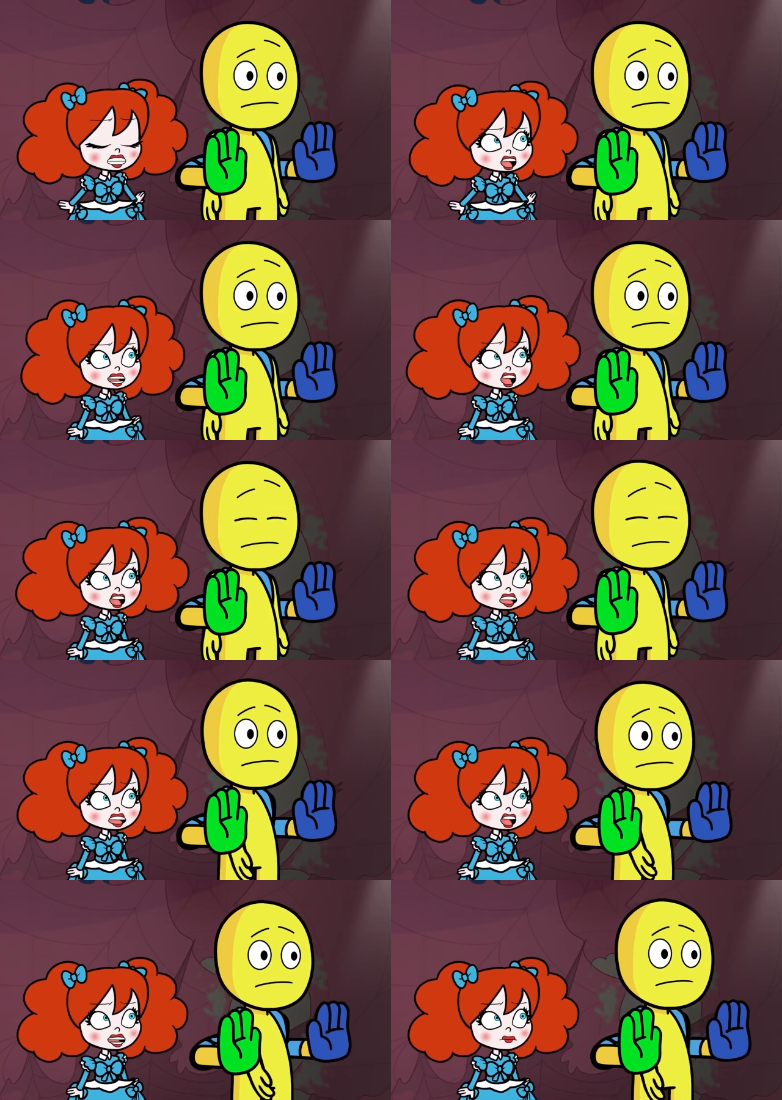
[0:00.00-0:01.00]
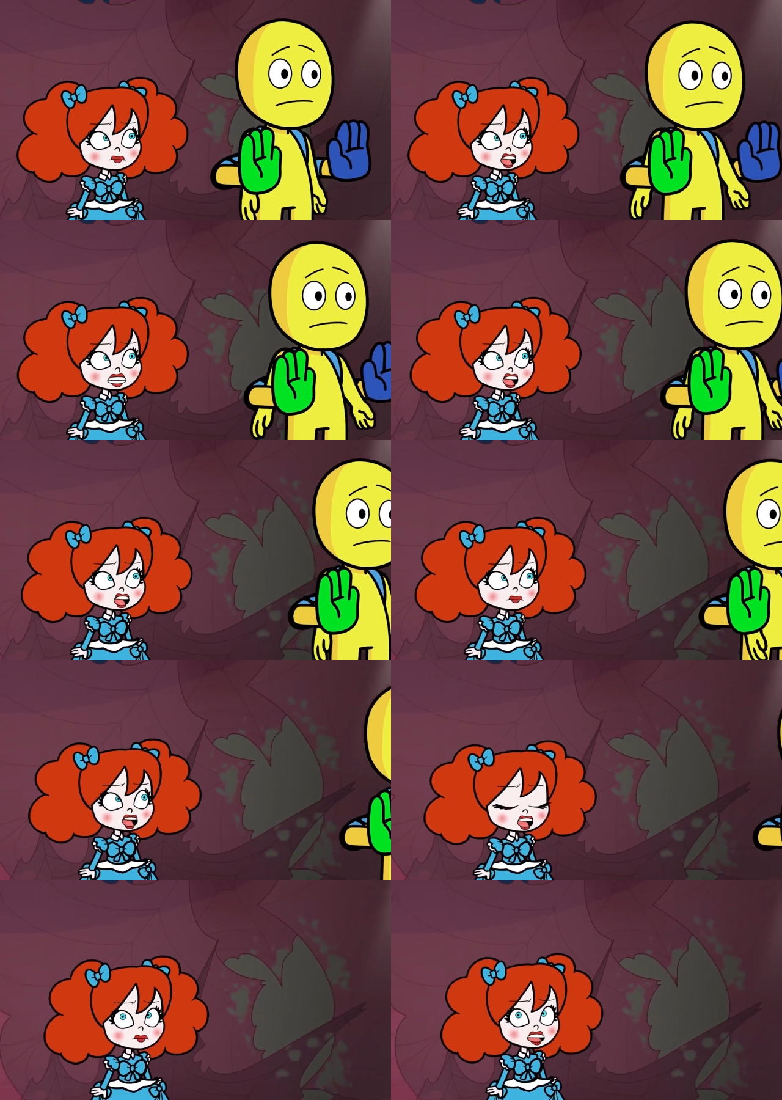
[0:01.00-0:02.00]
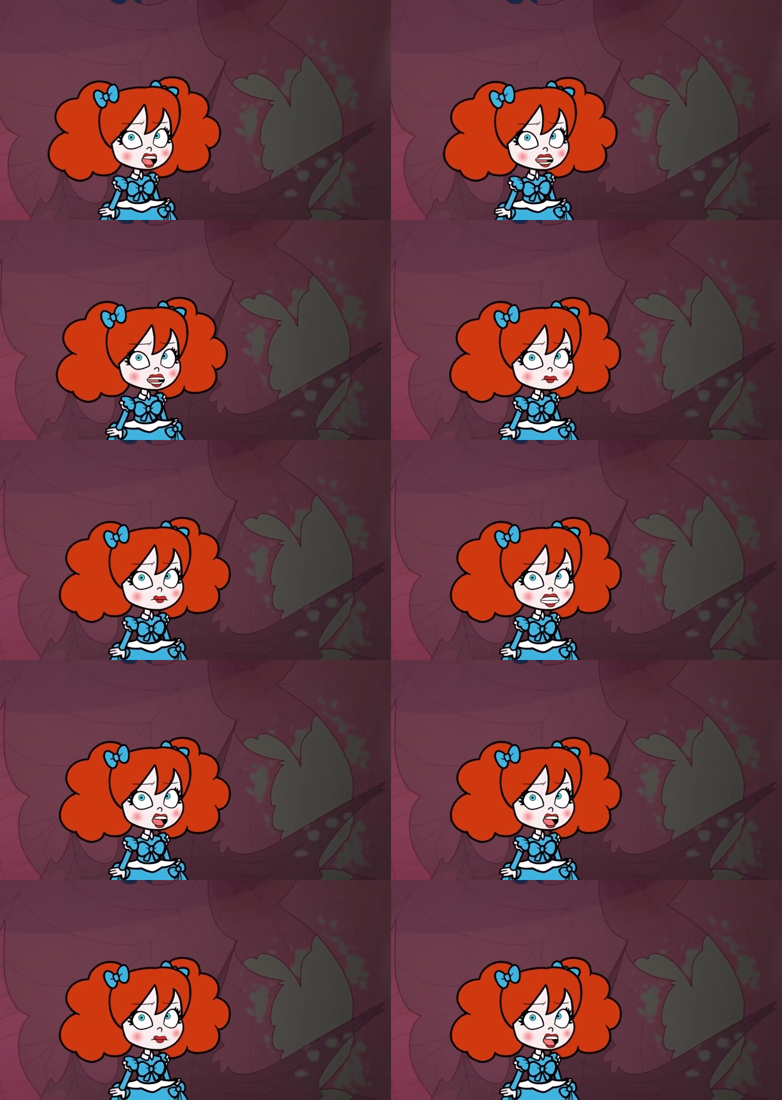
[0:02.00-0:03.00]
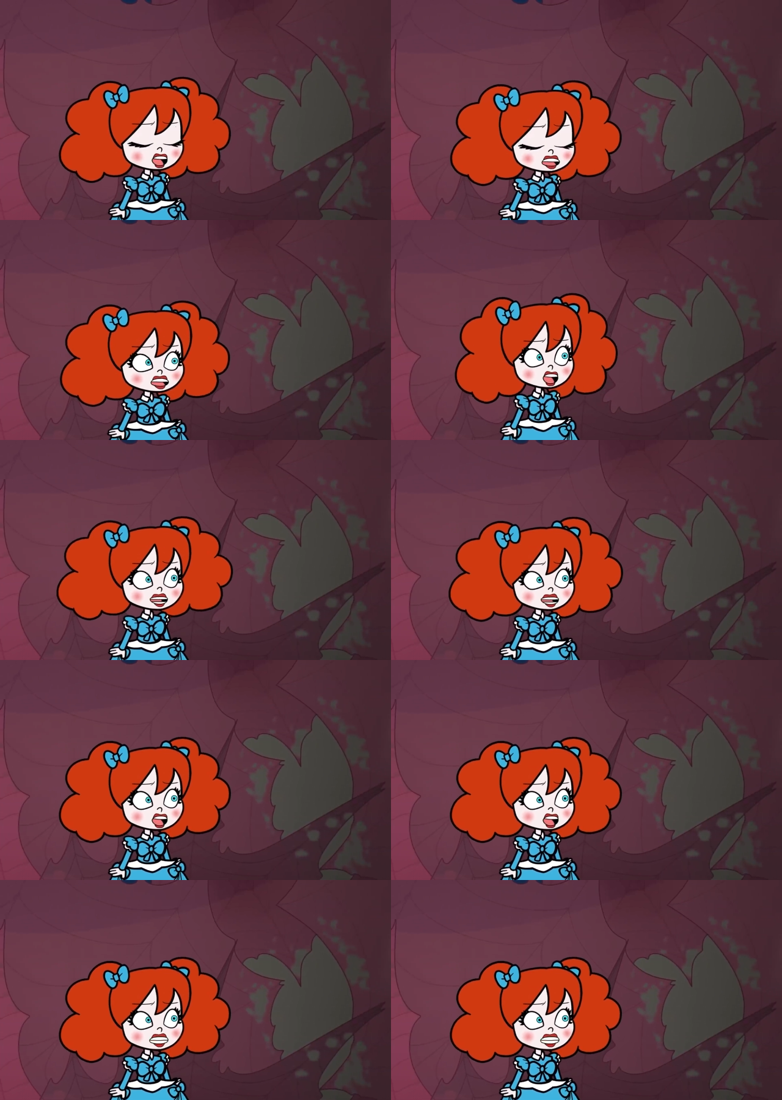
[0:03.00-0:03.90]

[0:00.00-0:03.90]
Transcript: No face is visible, so there are no lips to read.